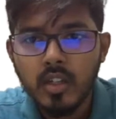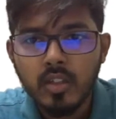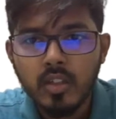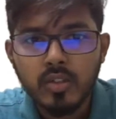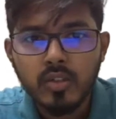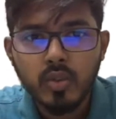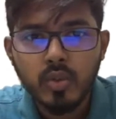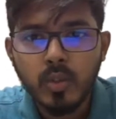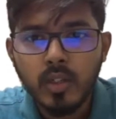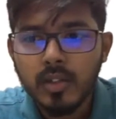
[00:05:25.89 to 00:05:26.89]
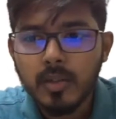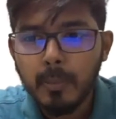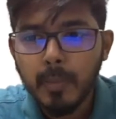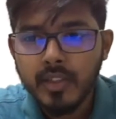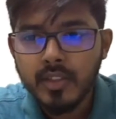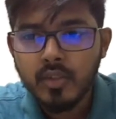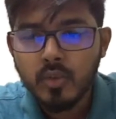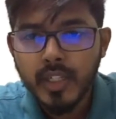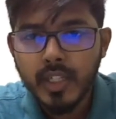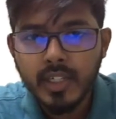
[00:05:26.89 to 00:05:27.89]
So by this
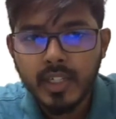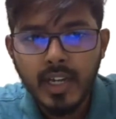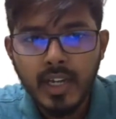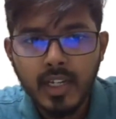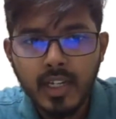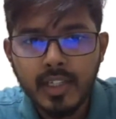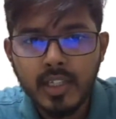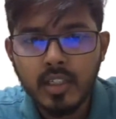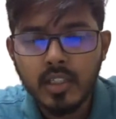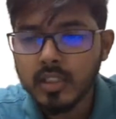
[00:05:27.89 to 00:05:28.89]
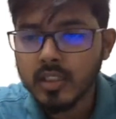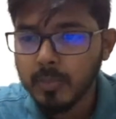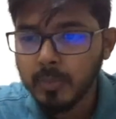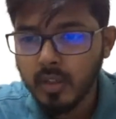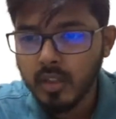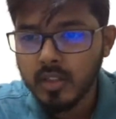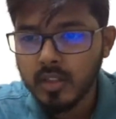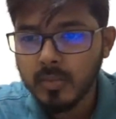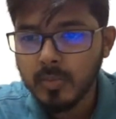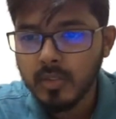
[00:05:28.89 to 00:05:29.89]
we can track like
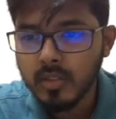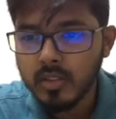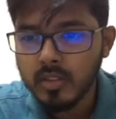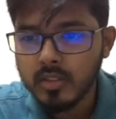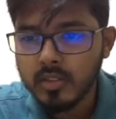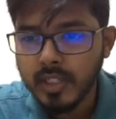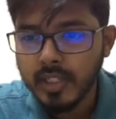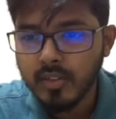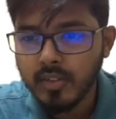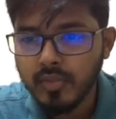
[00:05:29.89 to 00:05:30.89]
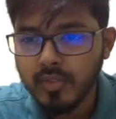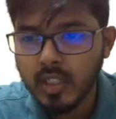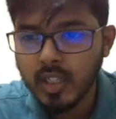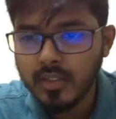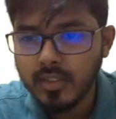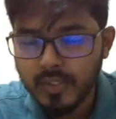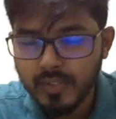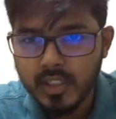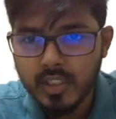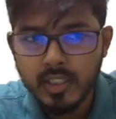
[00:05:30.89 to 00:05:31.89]
the status of the cards
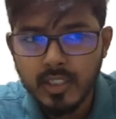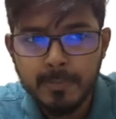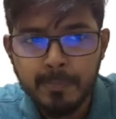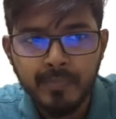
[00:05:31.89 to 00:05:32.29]
efficiently.